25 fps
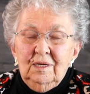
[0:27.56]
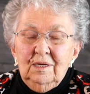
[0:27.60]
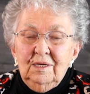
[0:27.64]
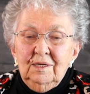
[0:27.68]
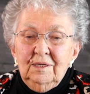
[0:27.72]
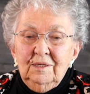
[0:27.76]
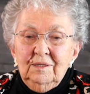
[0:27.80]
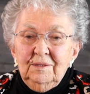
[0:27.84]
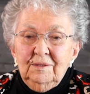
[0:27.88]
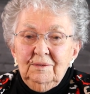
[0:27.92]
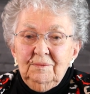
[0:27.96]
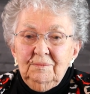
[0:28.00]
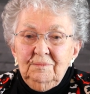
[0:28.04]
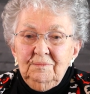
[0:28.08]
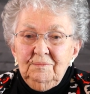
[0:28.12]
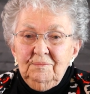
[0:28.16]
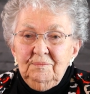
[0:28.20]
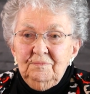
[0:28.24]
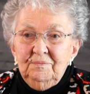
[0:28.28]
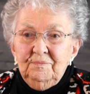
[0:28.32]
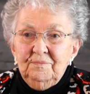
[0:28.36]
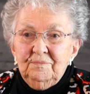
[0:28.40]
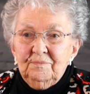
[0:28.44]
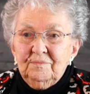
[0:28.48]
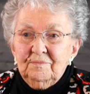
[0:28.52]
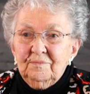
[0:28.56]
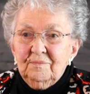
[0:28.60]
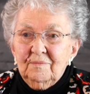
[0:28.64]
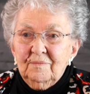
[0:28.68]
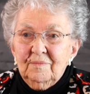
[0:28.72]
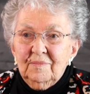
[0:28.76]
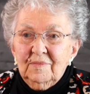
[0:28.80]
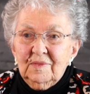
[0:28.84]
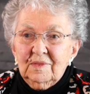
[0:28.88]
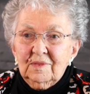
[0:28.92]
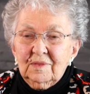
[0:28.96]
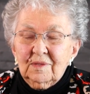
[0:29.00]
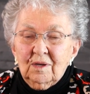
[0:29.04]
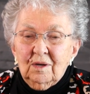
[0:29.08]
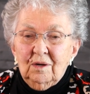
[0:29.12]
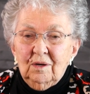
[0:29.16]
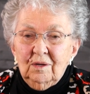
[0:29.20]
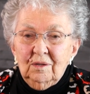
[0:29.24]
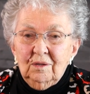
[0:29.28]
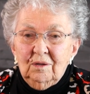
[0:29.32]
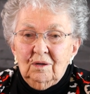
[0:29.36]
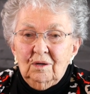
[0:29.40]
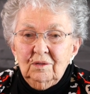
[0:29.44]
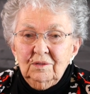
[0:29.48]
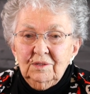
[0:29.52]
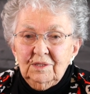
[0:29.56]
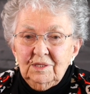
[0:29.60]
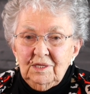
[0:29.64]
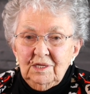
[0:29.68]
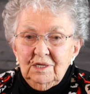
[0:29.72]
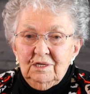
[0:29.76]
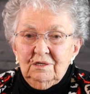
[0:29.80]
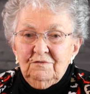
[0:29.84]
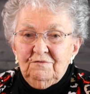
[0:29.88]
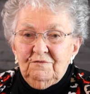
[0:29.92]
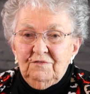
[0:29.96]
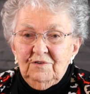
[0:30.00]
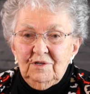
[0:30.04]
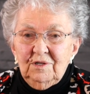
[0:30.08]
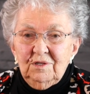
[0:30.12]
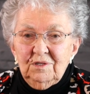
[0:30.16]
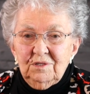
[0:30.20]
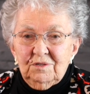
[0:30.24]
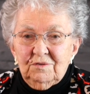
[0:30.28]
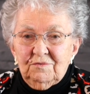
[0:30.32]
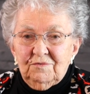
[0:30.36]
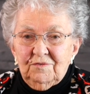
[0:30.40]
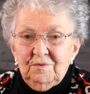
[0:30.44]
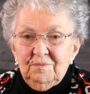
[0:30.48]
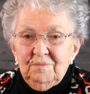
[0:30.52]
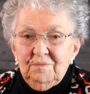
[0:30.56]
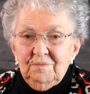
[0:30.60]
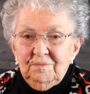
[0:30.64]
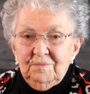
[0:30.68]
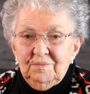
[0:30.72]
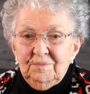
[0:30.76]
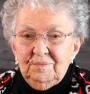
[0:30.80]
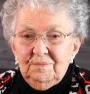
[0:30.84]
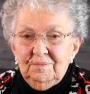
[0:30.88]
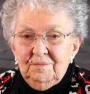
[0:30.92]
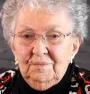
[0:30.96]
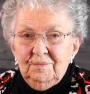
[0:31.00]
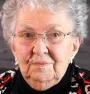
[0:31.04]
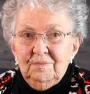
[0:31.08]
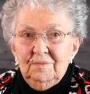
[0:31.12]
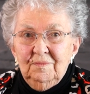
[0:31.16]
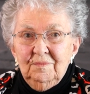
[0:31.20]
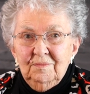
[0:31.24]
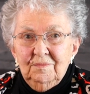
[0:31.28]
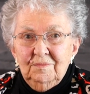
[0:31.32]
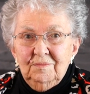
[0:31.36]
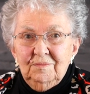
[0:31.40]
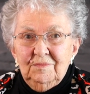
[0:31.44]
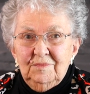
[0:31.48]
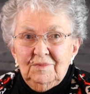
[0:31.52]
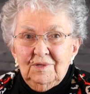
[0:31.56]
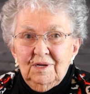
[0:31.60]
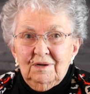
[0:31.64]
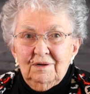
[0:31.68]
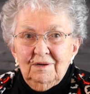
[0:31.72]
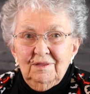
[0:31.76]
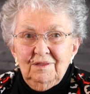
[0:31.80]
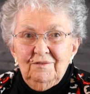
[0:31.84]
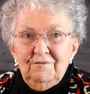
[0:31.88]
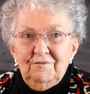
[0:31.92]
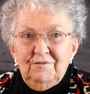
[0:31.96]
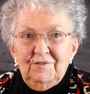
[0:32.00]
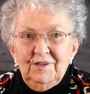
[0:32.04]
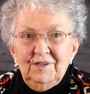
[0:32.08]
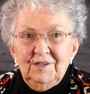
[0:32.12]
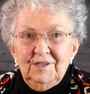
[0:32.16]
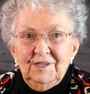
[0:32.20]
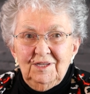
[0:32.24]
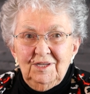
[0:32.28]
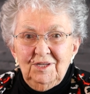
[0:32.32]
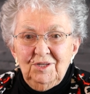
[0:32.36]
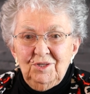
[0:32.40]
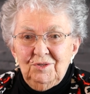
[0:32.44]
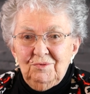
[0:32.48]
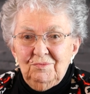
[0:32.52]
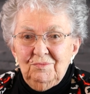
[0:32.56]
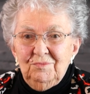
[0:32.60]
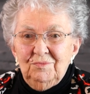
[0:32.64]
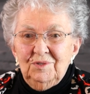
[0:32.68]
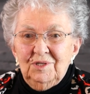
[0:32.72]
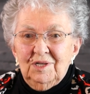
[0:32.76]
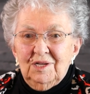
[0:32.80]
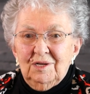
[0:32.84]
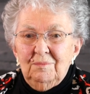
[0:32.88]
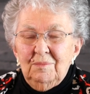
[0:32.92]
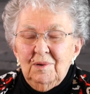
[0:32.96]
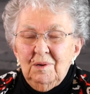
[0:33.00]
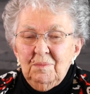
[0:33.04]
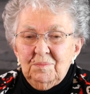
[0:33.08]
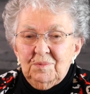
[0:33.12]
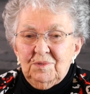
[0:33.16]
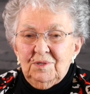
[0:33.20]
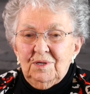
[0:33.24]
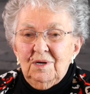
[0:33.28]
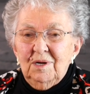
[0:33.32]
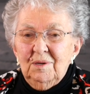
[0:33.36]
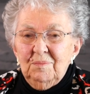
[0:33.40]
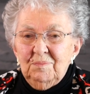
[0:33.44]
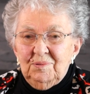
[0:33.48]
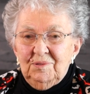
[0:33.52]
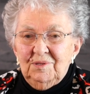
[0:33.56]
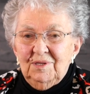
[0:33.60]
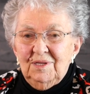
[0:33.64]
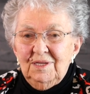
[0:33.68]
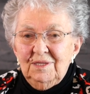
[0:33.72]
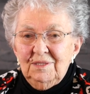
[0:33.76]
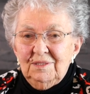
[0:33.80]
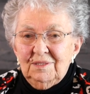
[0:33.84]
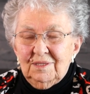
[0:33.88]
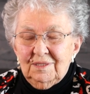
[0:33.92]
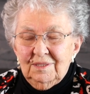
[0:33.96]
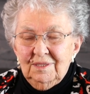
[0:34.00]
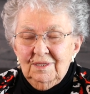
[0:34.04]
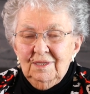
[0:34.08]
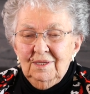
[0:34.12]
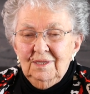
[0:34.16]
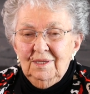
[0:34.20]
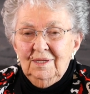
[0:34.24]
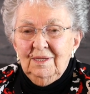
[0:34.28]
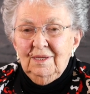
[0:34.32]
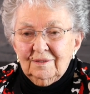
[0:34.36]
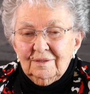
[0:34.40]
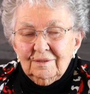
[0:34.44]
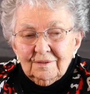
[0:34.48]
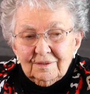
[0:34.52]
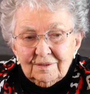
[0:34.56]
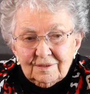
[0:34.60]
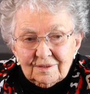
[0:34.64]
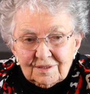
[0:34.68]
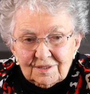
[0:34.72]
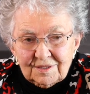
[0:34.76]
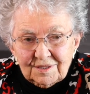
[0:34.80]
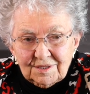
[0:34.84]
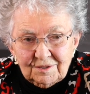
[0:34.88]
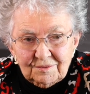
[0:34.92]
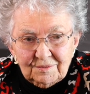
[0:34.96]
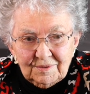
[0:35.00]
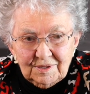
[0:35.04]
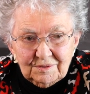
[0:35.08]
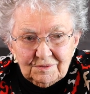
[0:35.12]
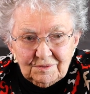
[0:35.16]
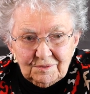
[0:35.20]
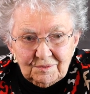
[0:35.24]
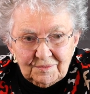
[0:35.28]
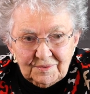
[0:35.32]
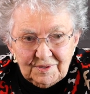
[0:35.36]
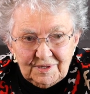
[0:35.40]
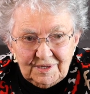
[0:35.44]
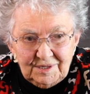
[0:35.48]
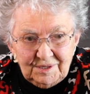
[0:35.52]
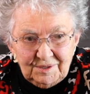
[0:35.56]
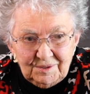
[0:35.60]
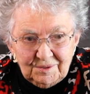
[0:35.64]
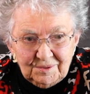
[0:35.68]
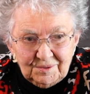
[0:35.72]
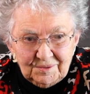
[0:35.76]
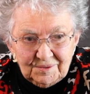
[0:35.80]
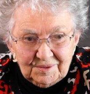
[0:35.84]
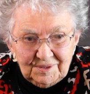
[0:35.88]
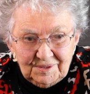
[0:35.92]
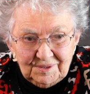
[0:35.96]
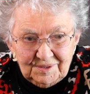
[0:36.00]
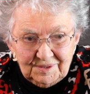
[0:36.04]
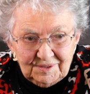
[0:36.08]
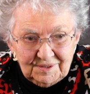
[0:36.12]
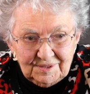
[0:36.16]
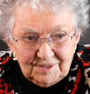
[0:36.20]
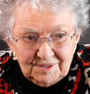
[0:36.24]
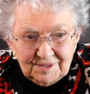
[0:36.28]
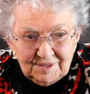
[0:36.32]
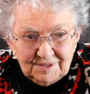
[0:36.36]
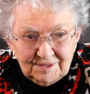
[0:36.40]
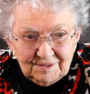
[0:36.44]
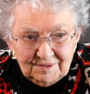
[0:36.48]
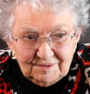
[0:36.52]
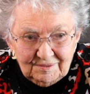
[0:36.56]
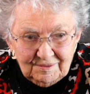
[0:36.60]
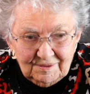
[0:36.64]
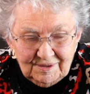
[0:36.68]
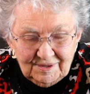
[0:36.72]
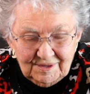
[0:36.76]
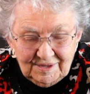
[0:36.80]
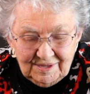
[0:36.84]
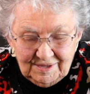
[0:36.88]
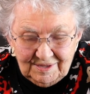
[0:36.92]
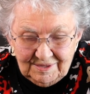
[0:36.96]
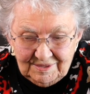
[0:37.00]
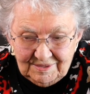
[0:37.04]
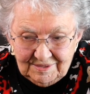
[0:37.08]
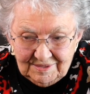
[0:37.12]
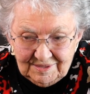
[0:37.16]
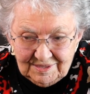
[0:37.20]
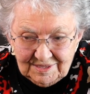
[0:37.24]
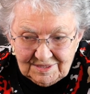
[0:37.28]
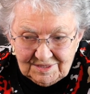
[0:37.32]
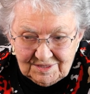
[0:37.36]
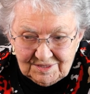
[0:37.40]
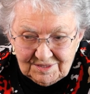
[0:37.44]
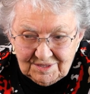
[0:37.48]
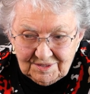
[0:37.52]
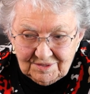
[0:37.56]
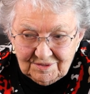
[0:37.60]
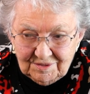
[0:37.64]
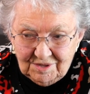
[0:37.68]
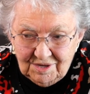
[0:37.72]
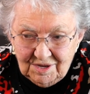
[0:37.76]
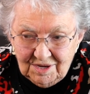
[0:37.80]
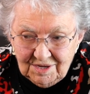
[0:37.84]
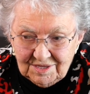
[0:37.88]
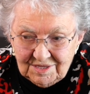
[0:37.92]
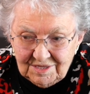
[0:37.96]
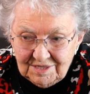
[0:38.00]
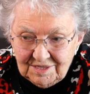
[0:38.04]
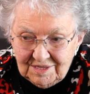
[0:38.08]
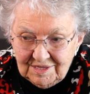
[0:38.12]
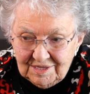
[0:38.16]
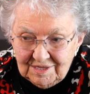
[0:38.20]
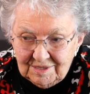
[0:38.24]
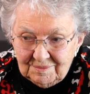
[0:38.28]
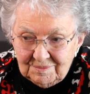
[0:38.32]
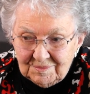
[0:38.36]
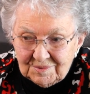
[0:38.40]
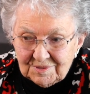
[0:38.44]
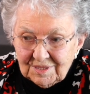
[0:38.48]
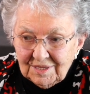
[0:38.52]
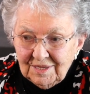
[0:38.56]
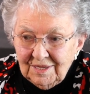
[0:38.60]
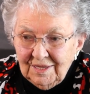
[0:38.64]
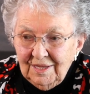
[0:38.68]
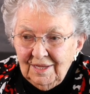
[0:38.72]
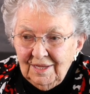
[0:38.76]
um, all the young fellows from down in the village would come up to our place, sit around the radio, and and listen to the hockey games.